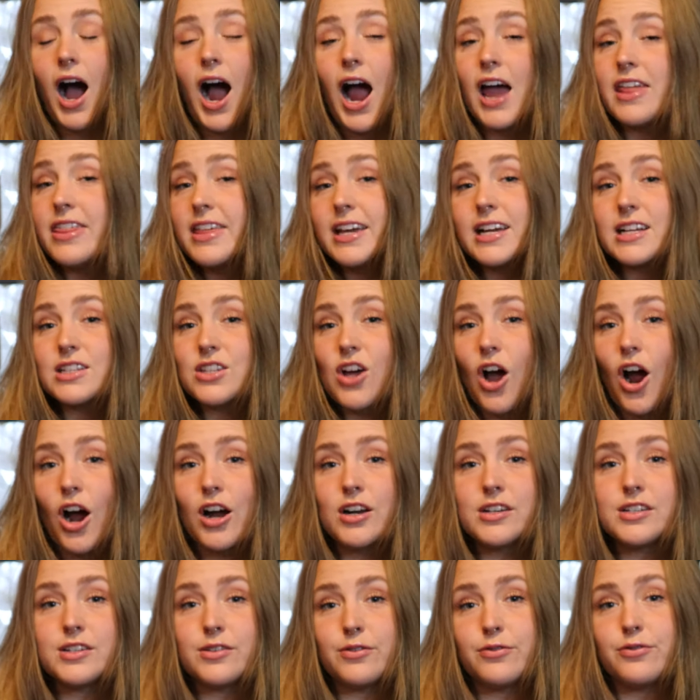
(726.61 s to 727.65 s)
I think it's
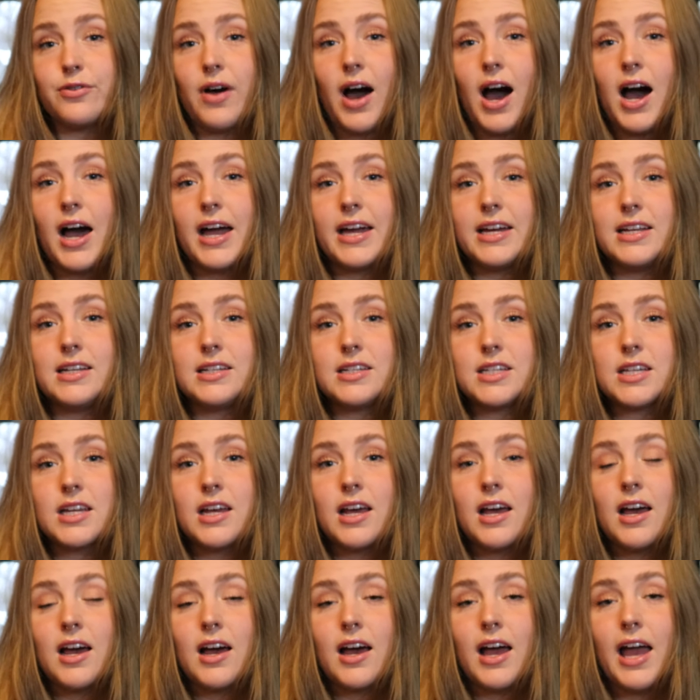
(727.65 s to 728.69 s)
hard to find
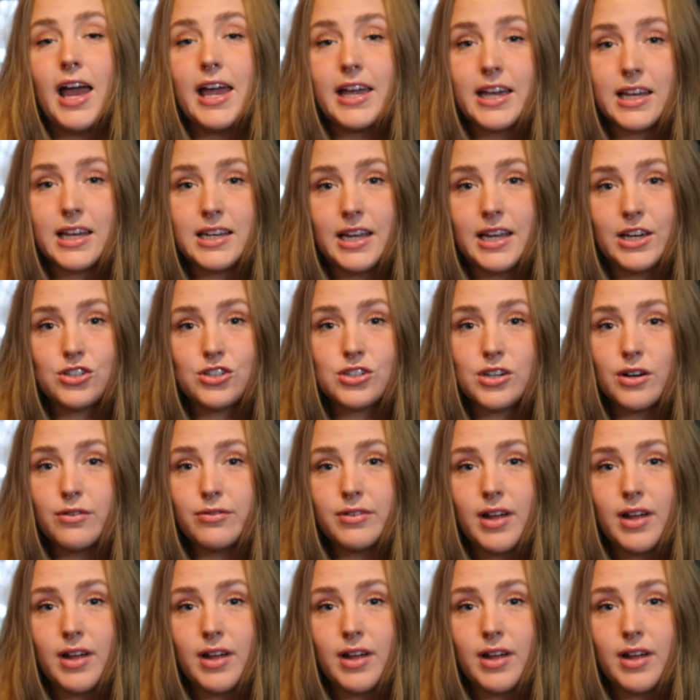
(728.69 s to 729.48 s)
Echinacea